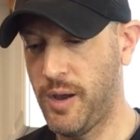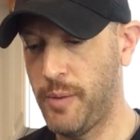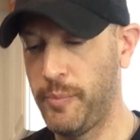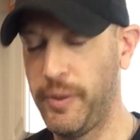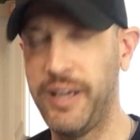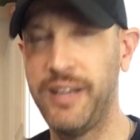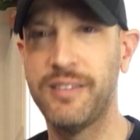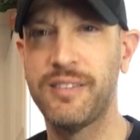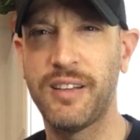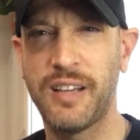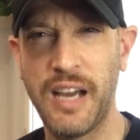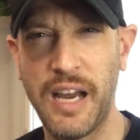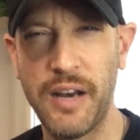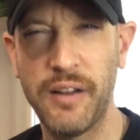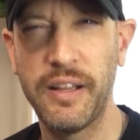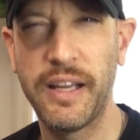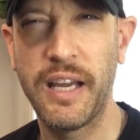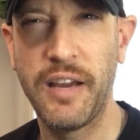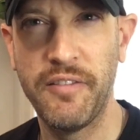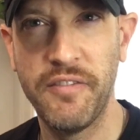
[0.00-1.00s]
He's kind of
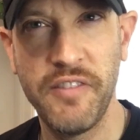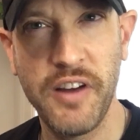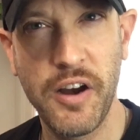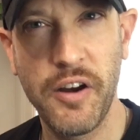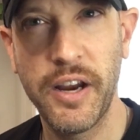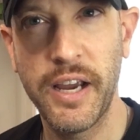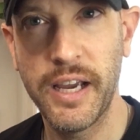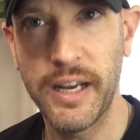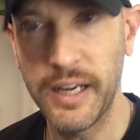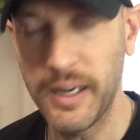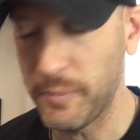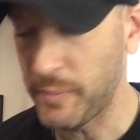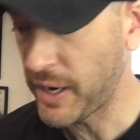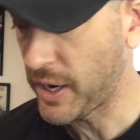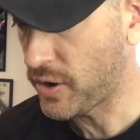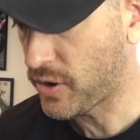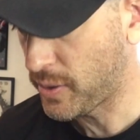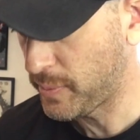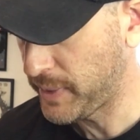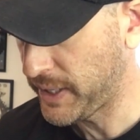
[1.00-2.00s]
like a variant in my
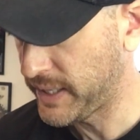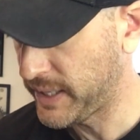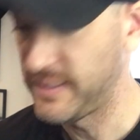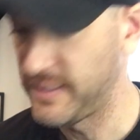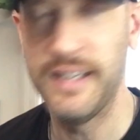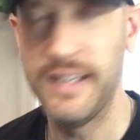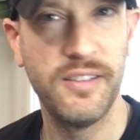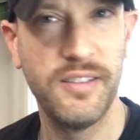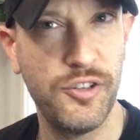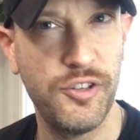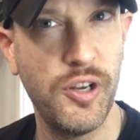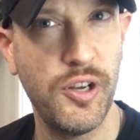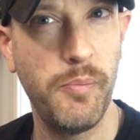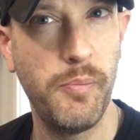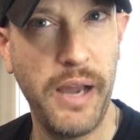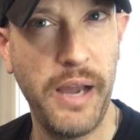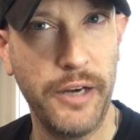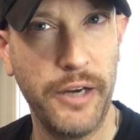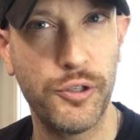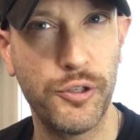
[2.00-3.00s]
army because he is a
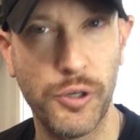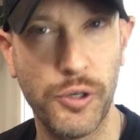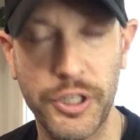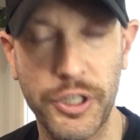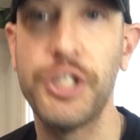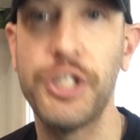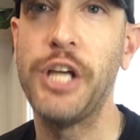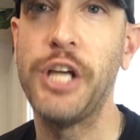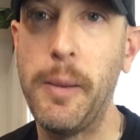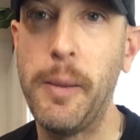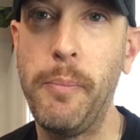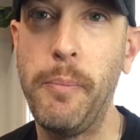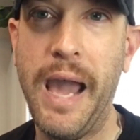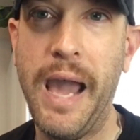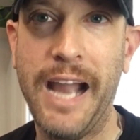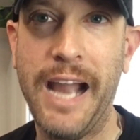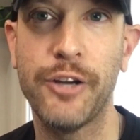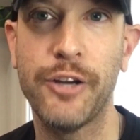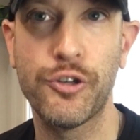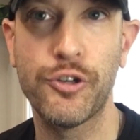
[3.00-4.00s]

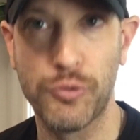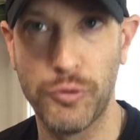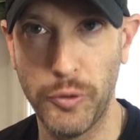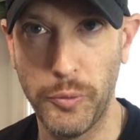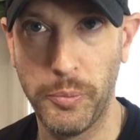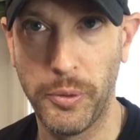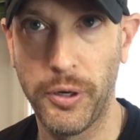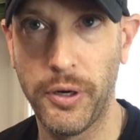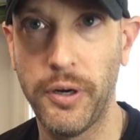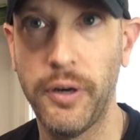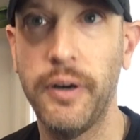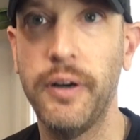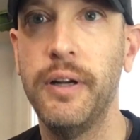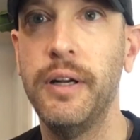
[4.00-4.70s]
jetpack trooper.